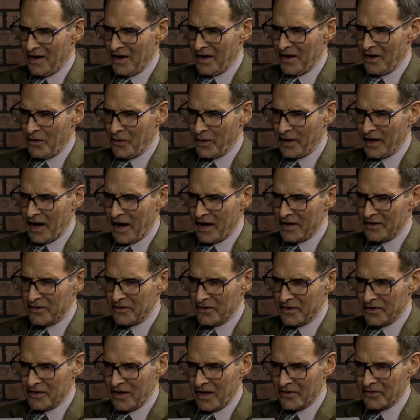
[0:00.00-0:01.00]
We got
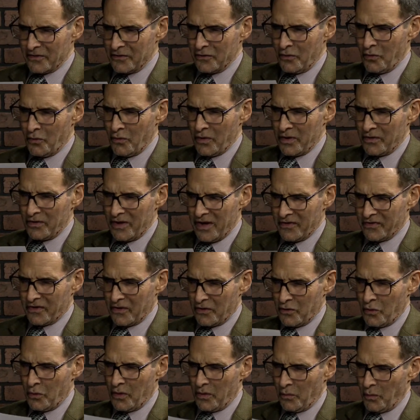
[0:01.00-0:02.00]
another new one. Here's a
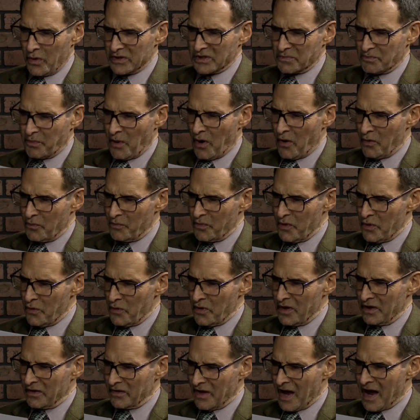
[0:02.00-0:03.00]
new one. Wishbone
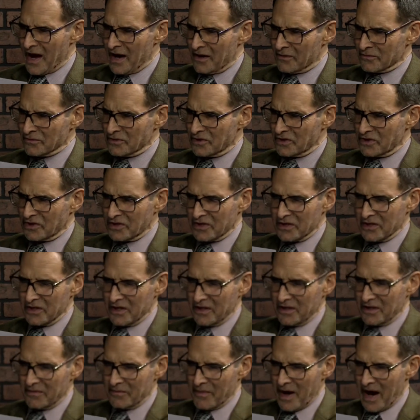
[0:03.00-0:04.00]
Beauty Lounge
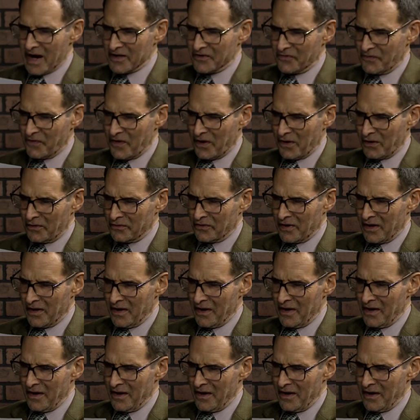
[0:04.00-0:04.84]
in Marshfield.